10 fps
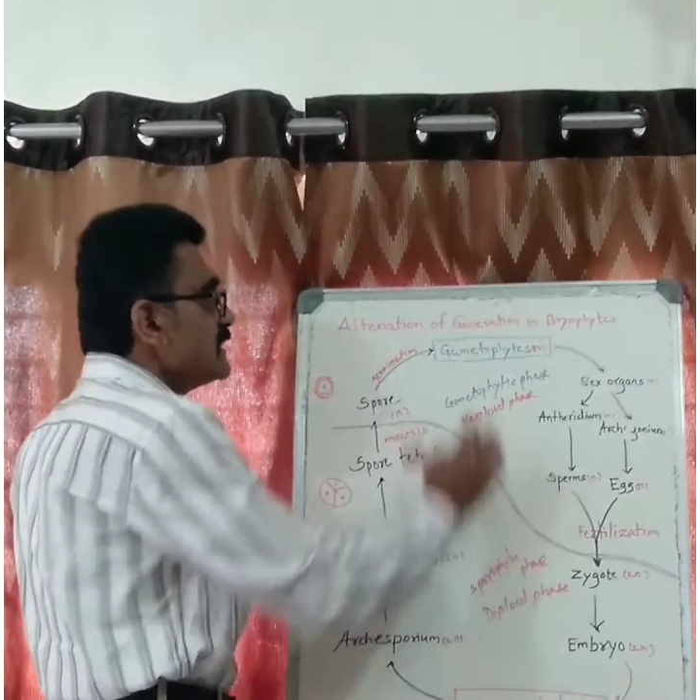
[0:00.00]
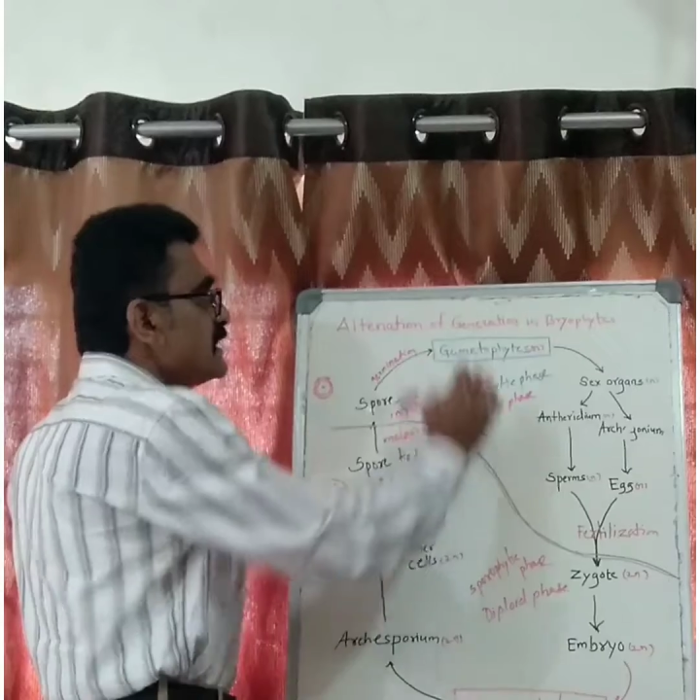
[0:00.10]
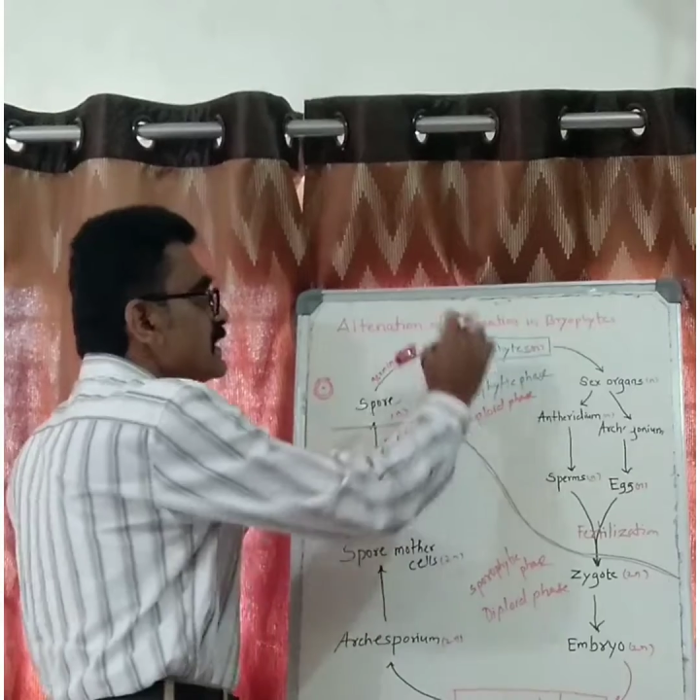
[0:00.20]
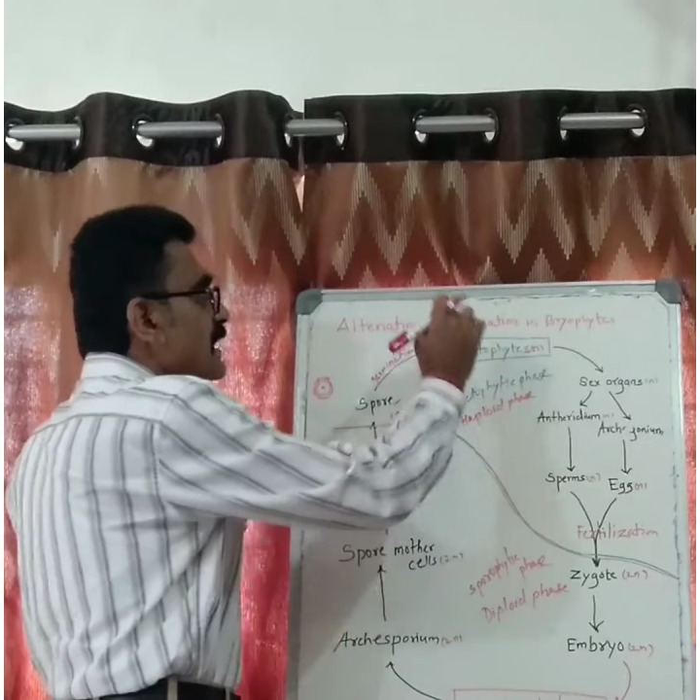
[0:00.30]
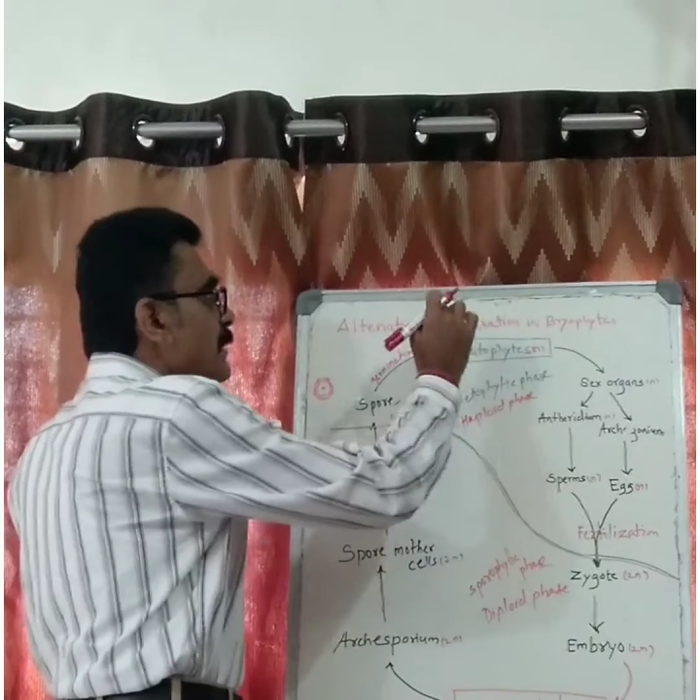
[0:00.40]

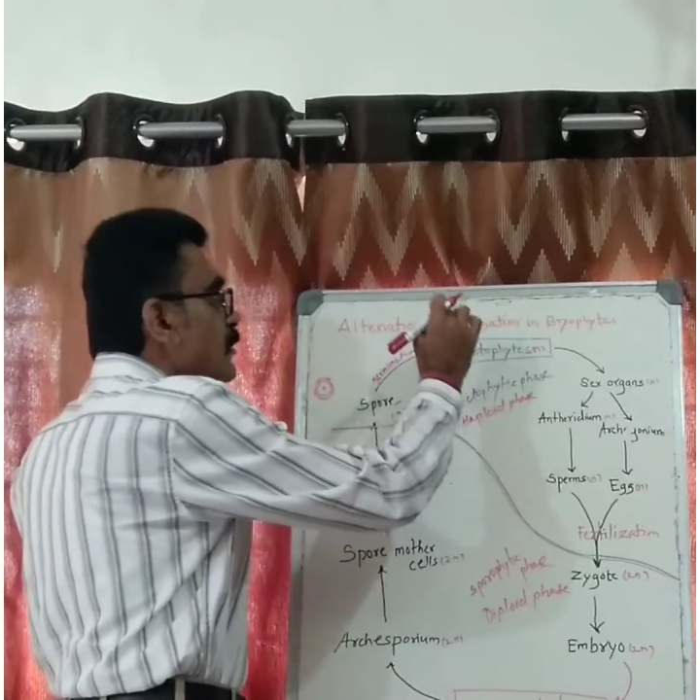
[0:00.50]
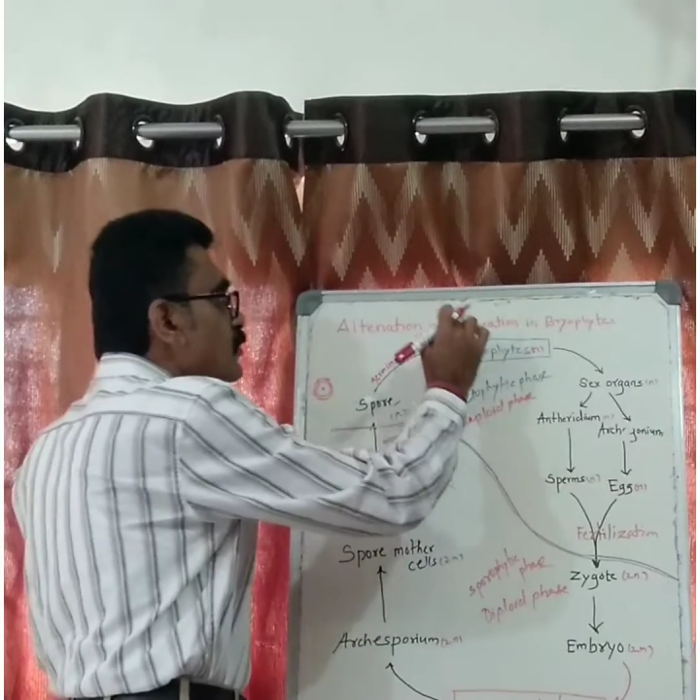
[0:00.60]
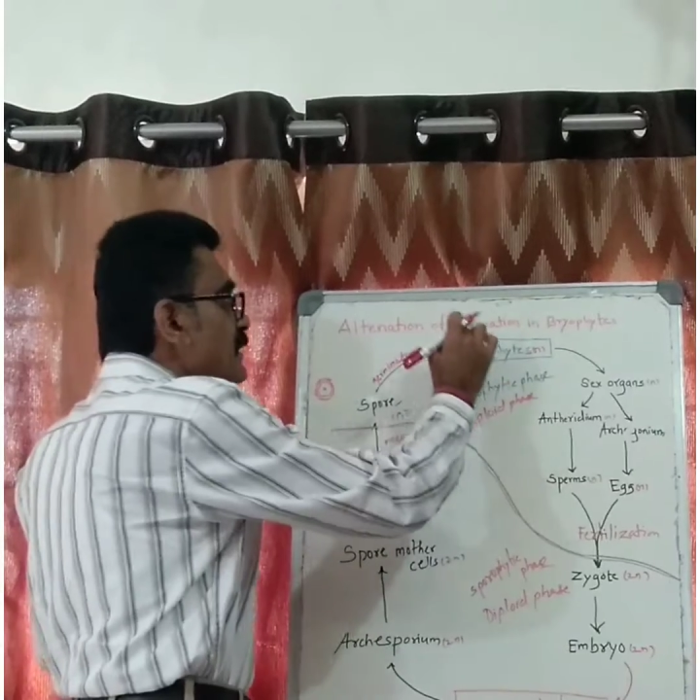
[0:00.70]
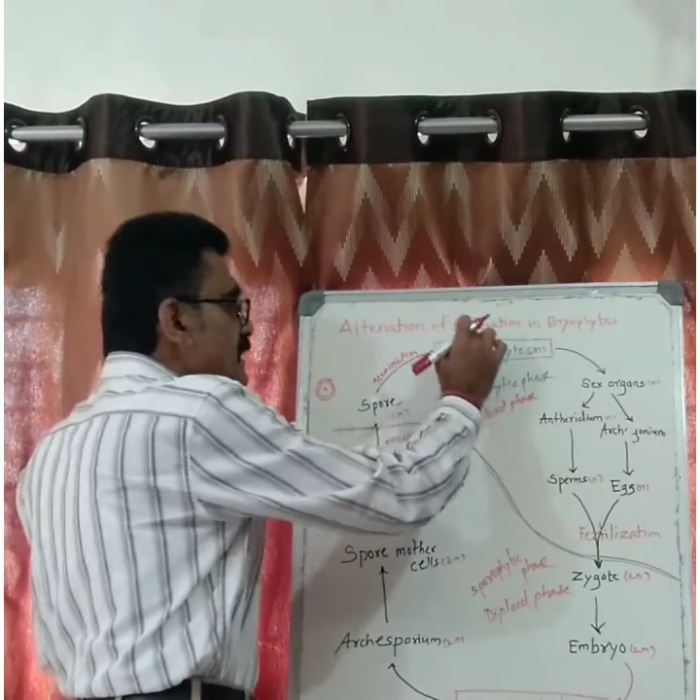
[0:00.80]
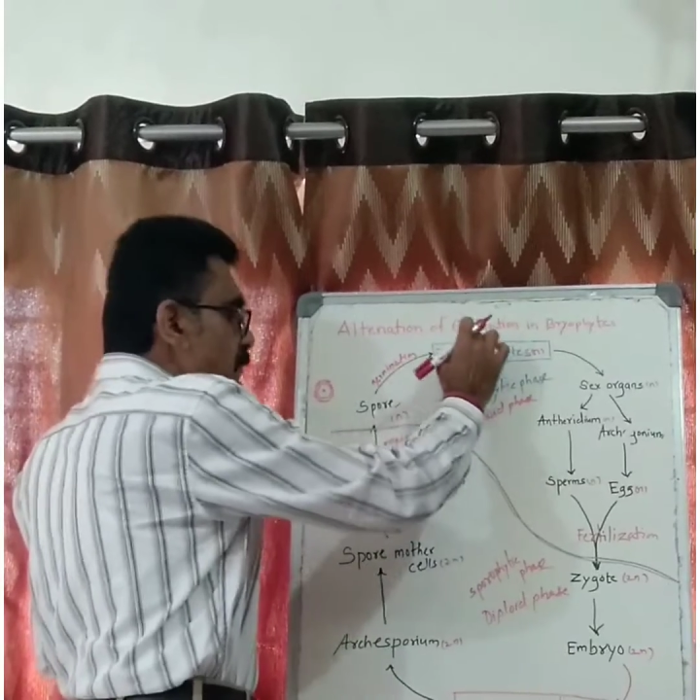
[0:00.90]

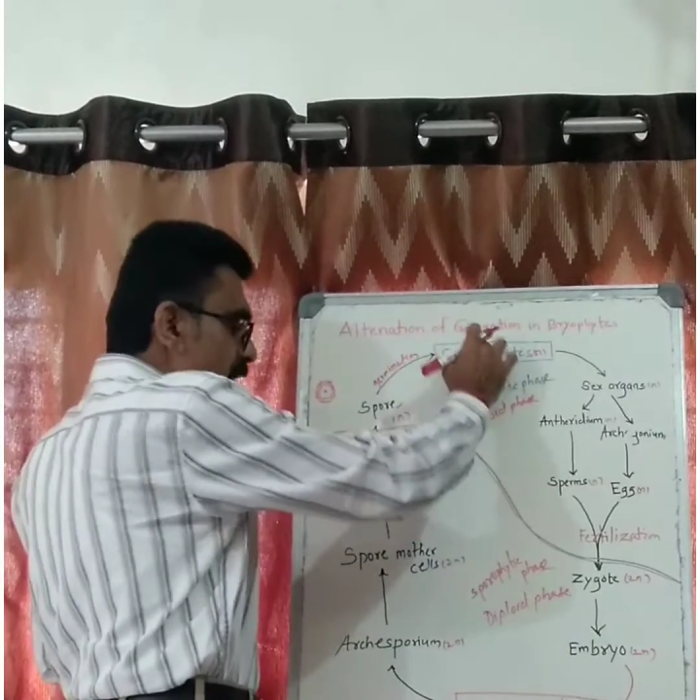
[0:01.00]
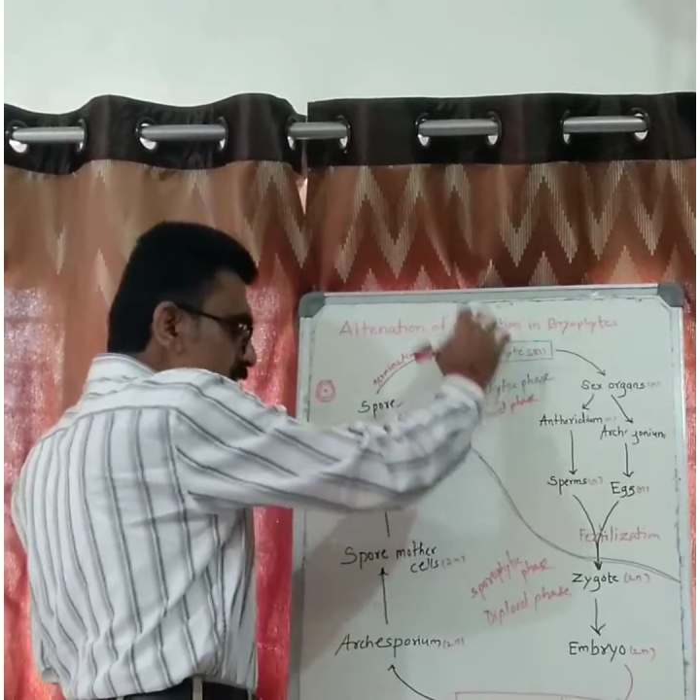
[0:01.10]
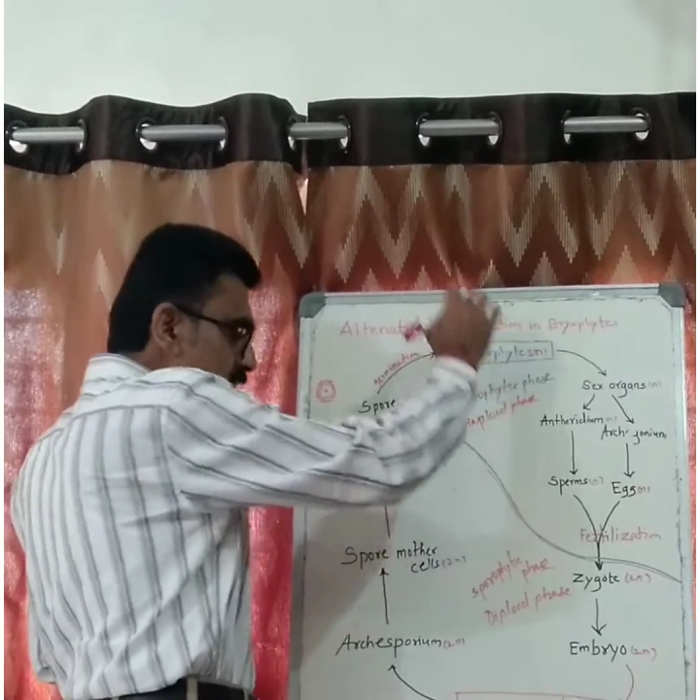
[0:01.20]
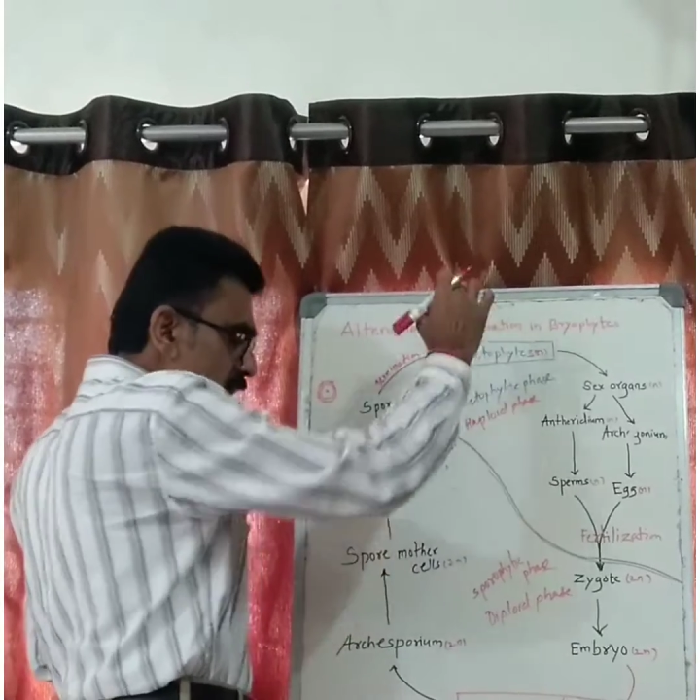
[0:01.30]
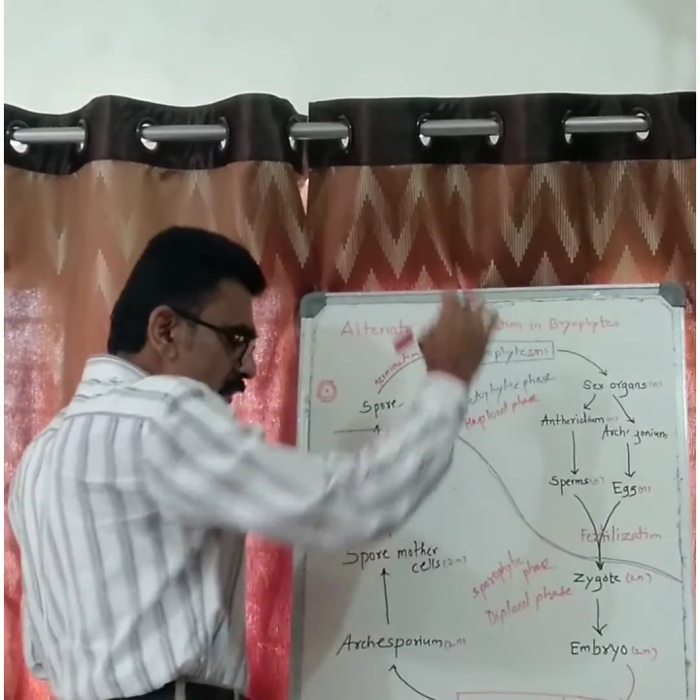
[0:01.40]
gametophytic phase,